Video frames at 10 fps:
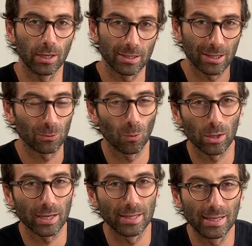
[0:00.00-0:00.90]
it, at
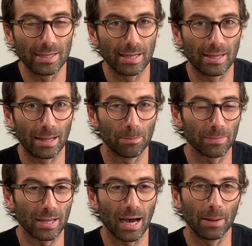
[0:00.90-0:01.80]
what I did at
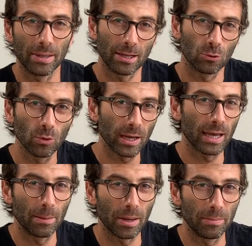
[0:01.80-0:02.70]
that time, and I took
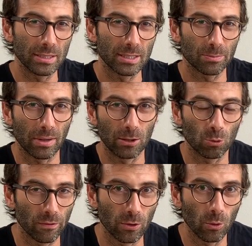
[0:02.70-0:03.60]
again my business plan
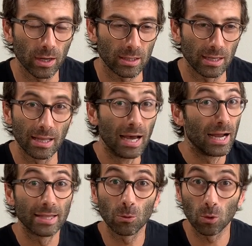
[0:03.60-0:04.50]
to have a look at it,
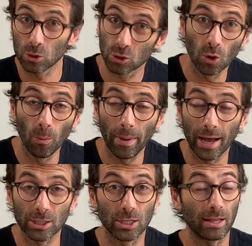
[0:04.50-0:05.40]
there was so
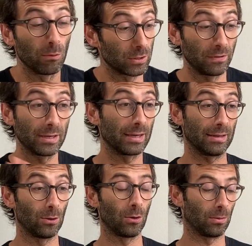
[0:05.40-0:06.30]
much that I was thinking,
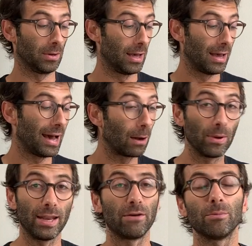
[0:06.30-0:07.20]
oh, I
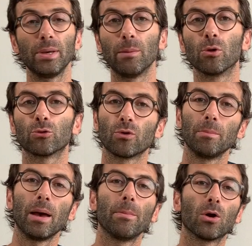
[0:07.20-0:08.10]
will never be able to
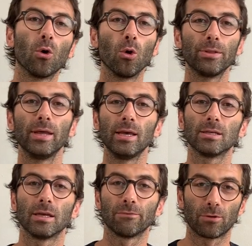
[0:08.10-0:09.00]
remember all
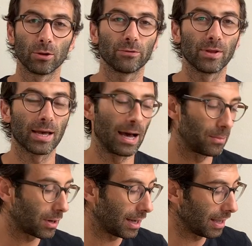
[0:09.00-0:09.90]
these in front of the
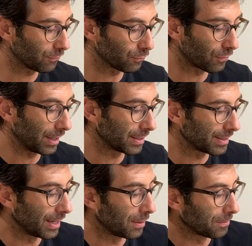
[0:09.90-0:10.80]
camera. I have to write
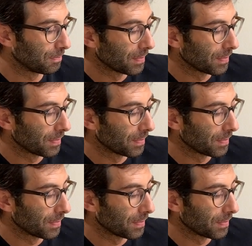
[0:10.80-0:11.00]
it down.